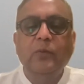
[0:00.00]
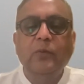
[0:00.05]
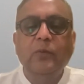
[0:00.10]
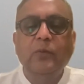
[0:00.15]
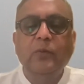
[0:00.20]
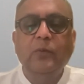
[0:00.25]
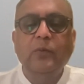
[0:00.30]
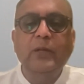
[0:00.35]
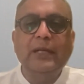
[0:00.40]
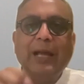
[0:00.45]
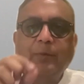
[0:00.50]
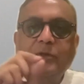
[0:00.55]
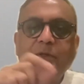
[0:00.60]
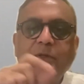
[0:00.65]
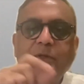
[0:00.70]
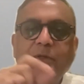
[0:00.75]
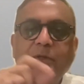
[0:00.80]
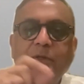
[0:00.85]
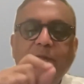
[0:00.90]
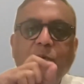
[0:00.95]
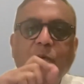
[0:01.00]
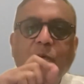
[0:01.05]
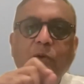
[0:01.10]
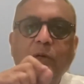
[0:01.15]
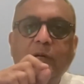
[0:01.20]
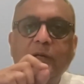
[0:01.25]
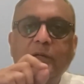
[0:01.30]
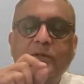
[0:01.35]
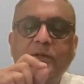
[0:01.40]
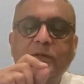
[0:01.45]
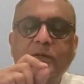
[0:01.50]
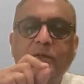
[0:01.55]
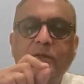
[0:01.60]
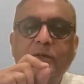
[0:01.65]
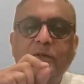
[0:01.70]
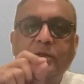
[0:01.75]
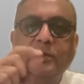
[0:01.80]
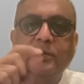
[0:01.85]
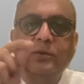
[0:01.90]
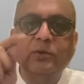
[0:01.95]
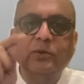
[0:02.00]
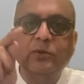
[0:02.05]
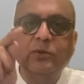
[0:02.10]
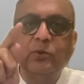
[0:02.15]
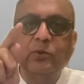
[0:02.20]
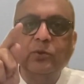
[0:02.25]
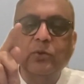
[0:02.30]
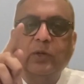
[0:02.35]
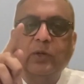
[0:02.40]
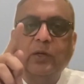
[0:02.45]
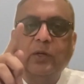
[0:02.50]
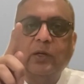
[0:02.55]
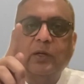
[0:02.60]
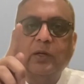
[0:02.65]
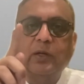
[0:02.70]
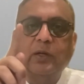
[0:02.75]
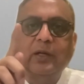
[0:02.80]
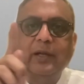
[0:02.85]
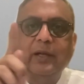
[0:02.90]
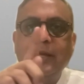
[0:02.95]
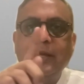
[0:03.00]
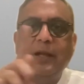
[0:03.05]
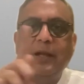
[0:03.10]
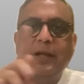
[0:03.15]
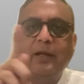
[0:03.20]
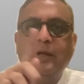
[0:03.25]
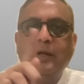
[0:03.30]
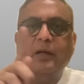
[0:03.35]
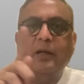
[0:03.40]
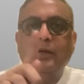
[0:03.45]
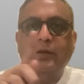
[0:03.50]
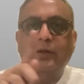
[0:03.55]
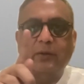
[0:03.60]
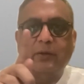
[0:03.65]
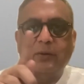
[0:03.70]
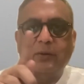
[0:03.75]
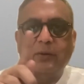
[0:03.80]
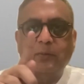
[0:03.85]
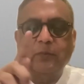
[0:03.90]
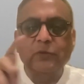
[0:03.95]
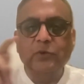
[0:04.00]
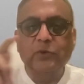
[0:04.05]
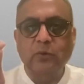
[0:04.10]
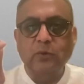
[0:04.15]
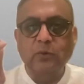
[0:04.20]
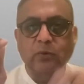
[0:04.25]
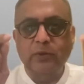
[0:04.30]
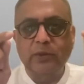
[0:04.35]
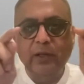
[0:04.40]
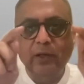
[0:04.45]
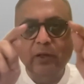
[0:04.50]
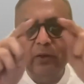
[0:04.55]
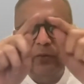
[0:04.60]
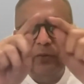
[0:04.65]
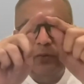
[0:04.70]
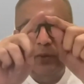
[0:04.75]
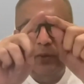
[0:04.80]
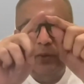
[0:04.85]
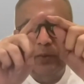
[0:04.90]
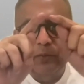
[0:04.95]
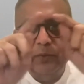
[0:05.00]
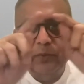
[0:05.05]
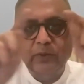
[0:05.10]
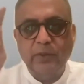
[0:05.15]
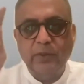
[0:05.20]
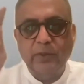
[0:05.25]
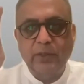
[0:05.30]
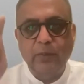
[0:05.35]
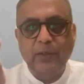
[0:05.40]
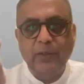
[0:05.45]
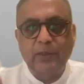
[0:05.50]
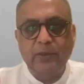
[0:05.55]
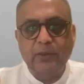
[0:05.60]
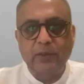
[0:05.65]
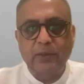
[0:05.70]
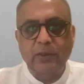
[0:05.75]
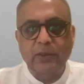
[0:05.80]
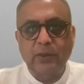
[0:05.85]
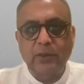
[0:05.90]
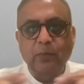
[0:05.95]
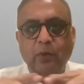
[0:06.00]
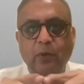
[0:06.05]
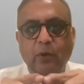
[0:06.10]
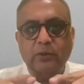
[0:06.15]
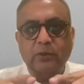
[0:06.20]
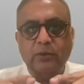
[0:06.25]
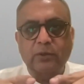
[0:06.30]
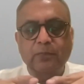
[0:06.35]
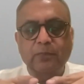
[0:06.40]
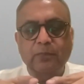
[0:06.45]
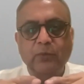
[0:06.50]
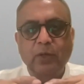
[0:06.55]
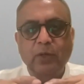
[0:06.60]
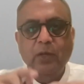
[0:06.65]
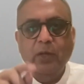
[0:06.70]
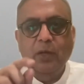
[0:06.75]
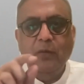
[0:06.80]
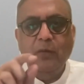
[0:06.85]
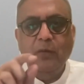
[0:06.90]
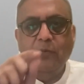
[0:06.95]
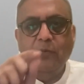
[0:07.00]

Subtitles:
We capture these correlations through a gray color. So think of a 30 by 30 box,